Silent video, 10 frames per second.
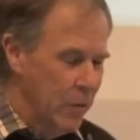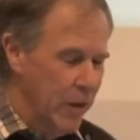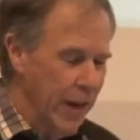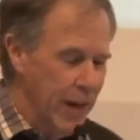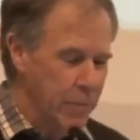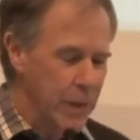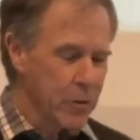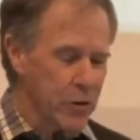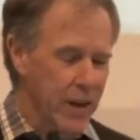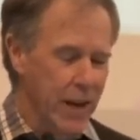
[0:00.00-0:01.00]
We had
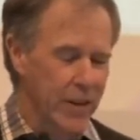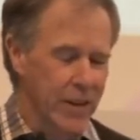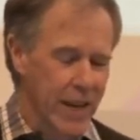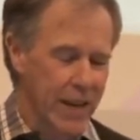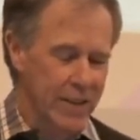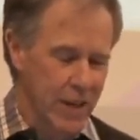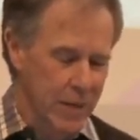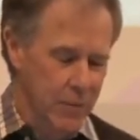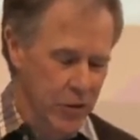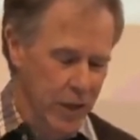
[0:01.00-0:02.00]
people do a 100K
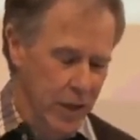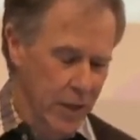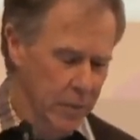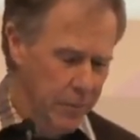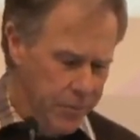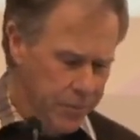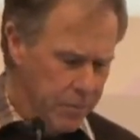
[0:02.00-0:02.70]
time trial